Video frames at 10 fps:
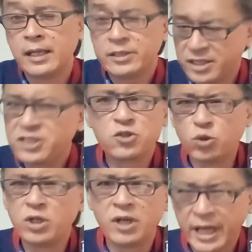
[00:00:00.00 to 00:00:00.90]
Just
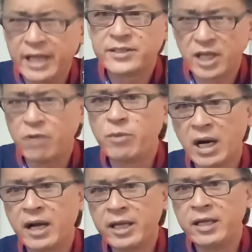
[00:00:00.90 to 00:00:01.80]
Google
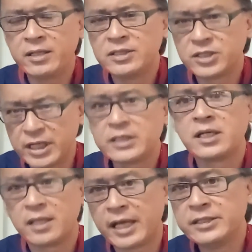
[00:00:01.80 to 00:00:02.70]
HMI set
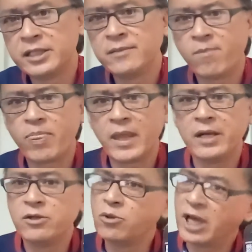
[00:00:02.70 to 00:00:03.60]
lighting and
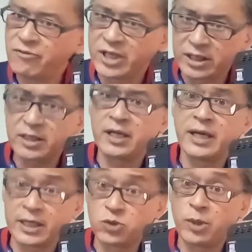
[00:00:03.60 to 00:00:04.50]
you'll have an entire
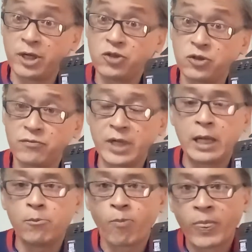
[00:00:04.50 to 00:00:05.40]
explanation of that.
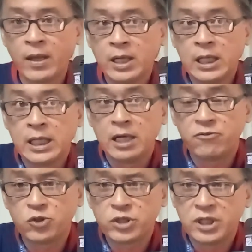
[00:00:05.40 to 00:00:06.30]

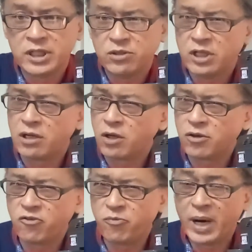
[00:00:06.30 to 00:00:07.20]
Unfortunately, you need a lot of
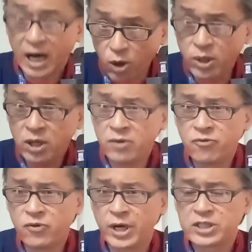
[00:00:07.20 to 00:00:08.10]
power
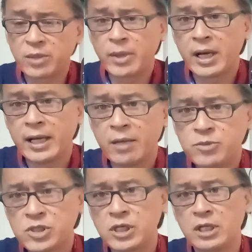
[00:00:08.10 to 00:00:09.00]
for HMI
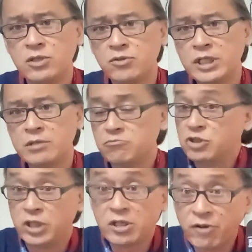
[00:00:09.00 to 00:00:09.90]
lamps. You need
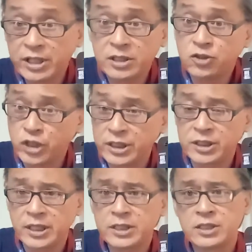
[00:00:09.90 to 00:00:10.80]
generator,
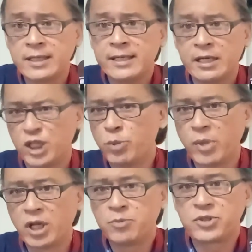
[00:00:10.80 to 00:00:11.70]
gensets, and the
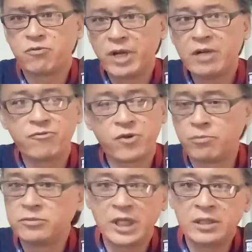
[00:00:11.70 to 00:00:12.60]
bulbs rate from
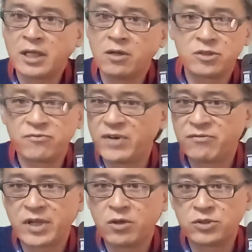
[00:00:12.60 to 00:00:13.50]
10,000,
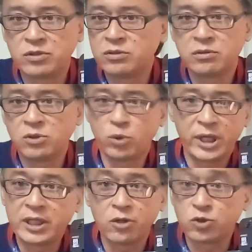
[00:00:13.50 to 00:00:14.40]
5,000 to
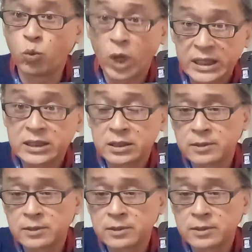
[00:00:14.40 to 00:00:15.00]
20,000 watts.